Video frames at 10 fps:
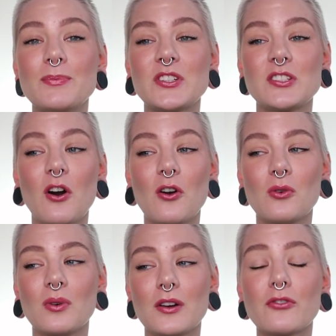
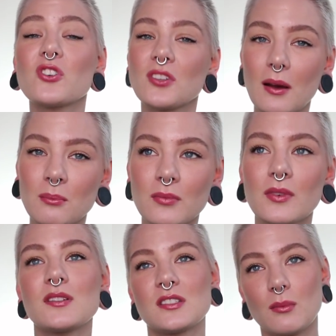So, for some,
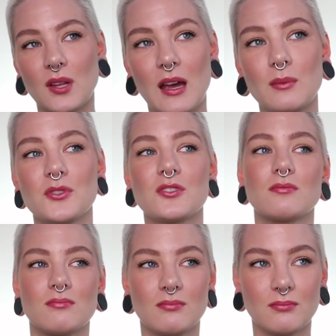sometimes
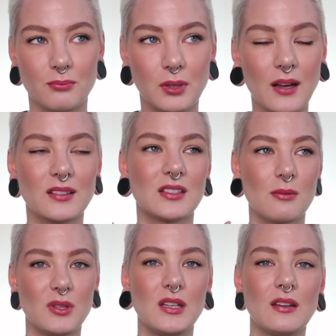plugs
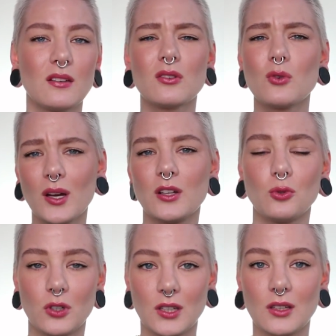can be quite
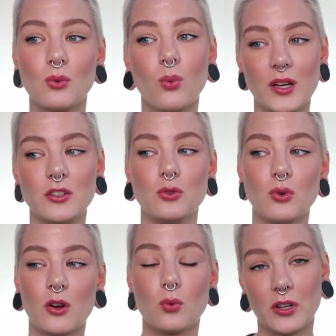annoying when
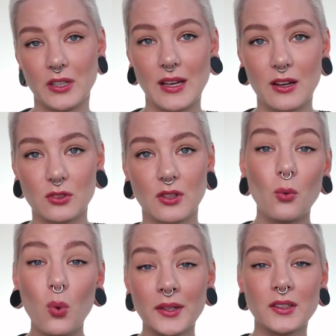you are working out.
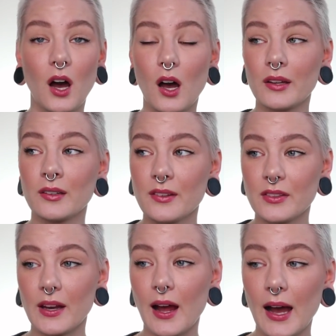One con
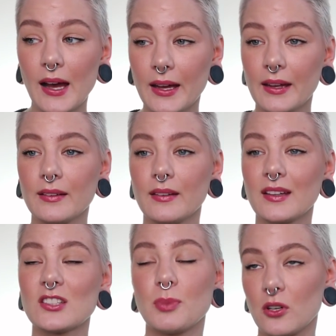that I
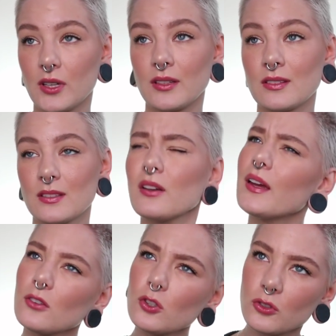
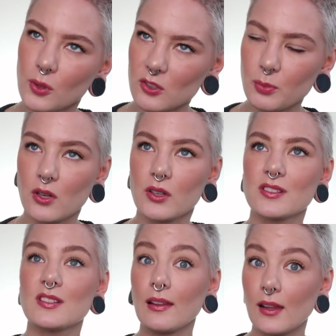used to
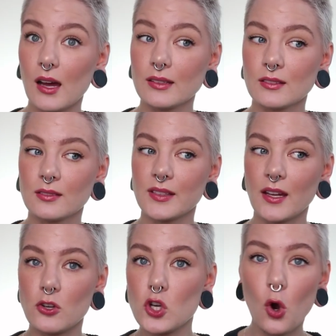experience a lot
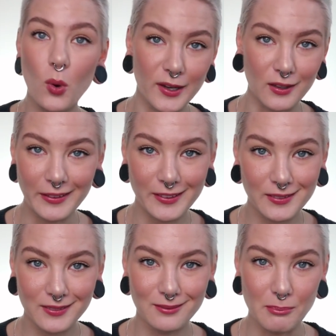that no one
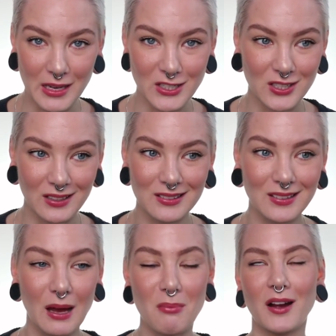else
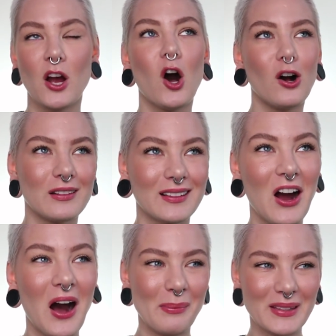mentioned among all the
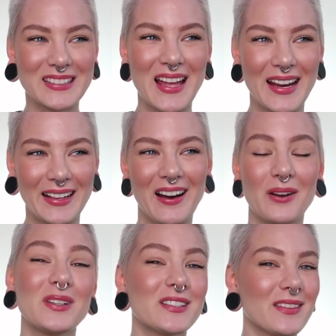comments that I
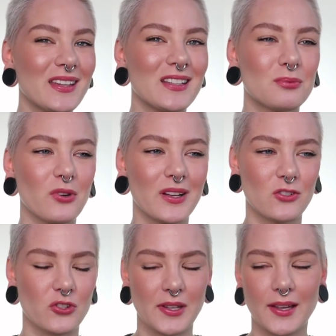got, which I think is pretty
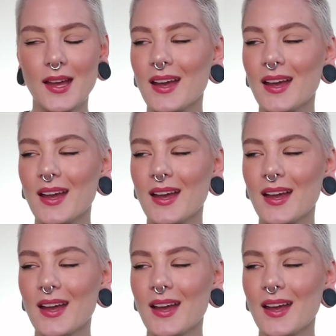interesting.